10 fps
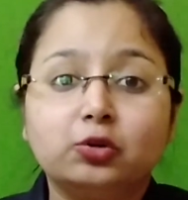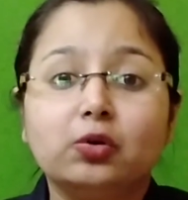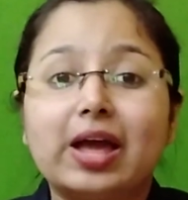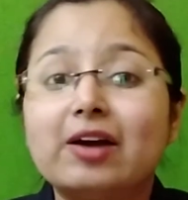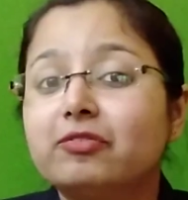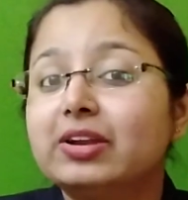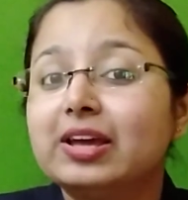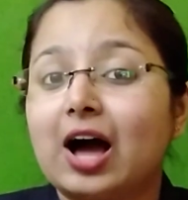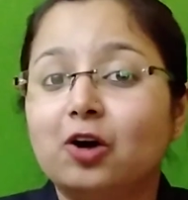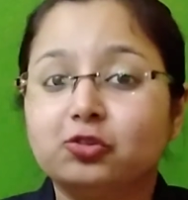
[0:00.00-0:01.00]
to every
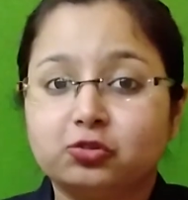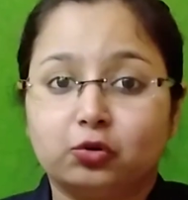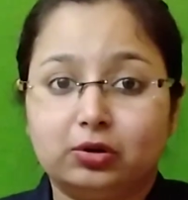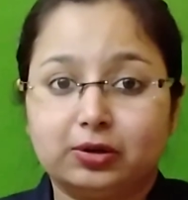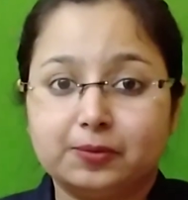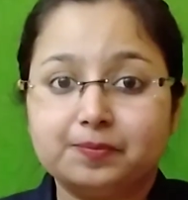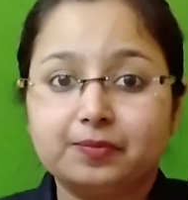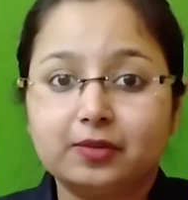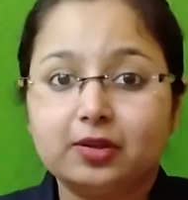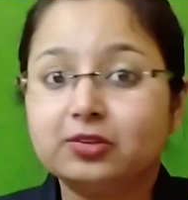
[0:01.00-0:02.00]
household.
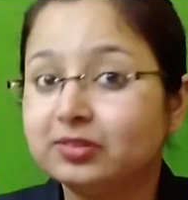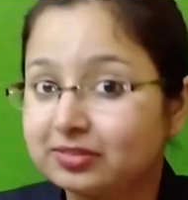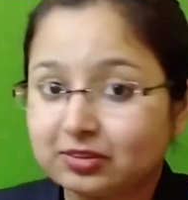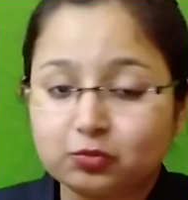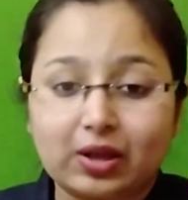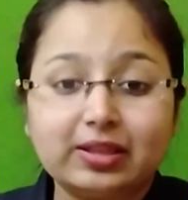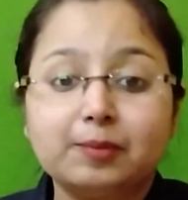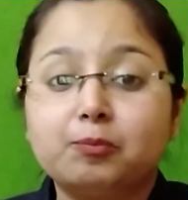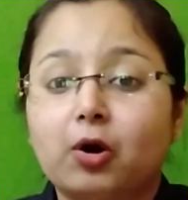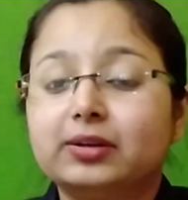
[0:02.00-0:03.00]
This is one
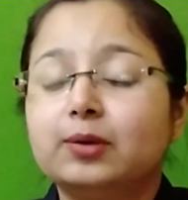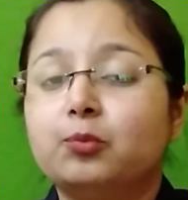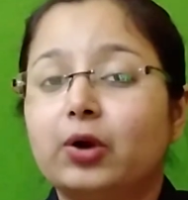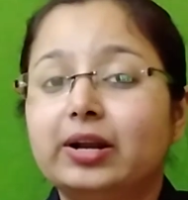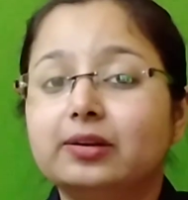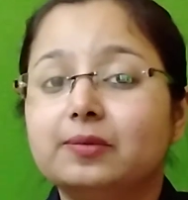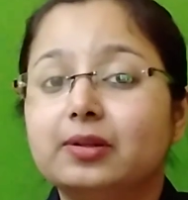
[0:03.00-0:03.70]
important point.